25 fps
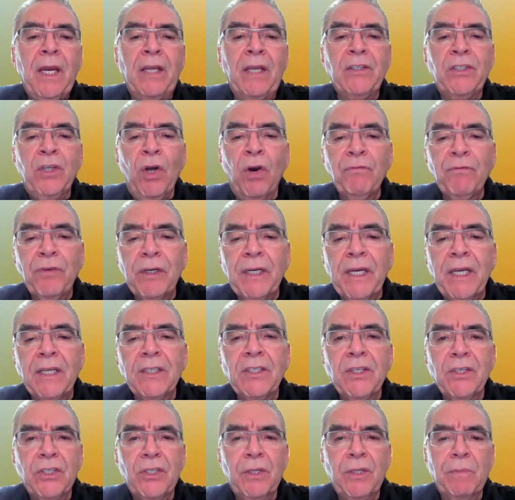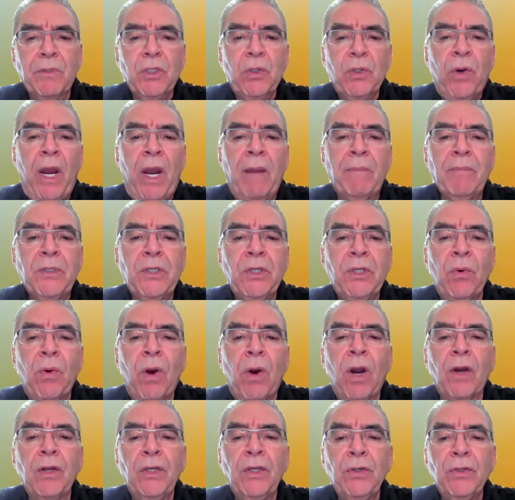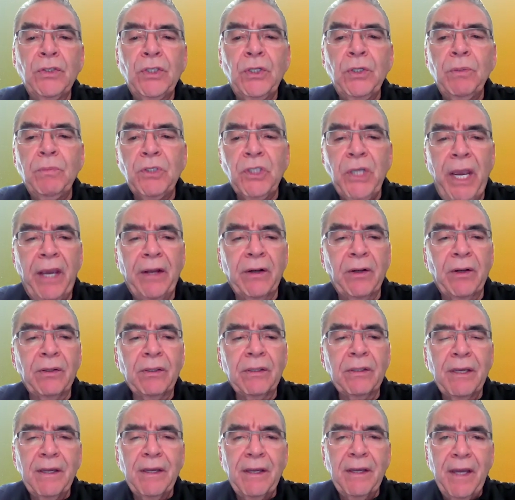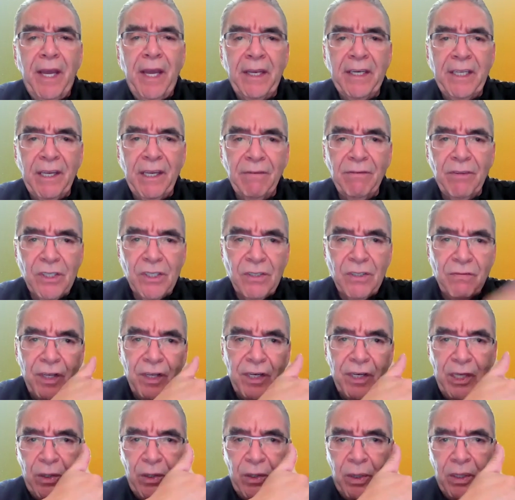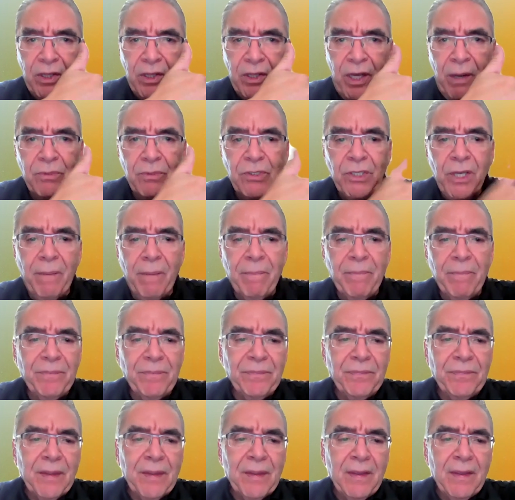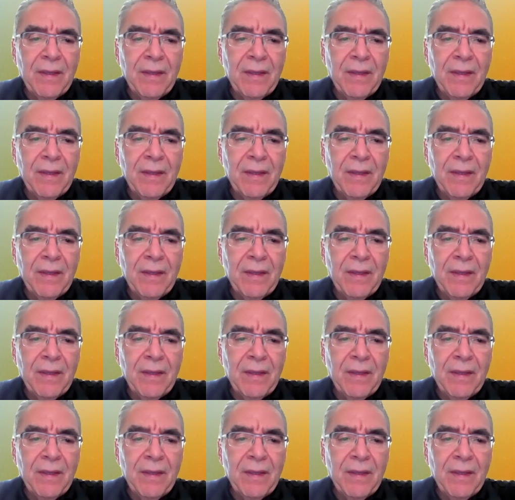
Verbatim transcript: And don't forget to subscribe to our YouTube channel and give this video a thumbs up.